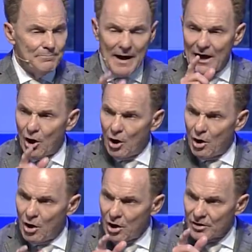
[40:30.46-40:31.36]
By
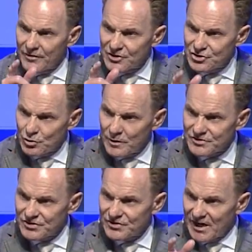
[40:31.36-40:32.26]
all of the
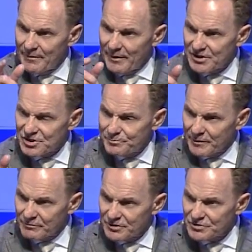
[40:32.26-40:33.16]
choices that I make
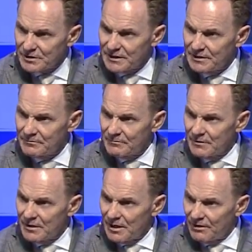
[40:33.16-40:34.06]
spiritually
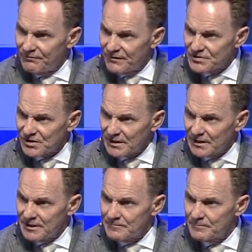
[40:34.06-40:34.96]
and
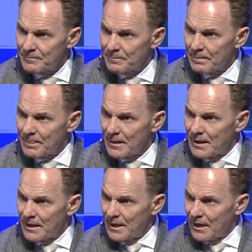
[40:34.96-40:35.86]
physically
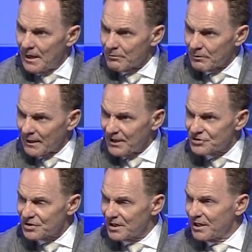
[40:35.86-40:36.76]

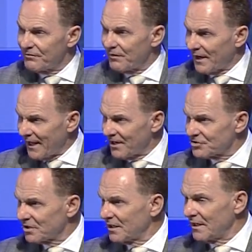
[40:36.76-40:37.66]
relationally,
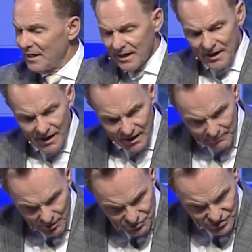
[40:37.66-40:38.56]
financially, and
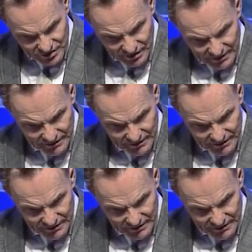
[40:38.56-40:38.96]
emotionally.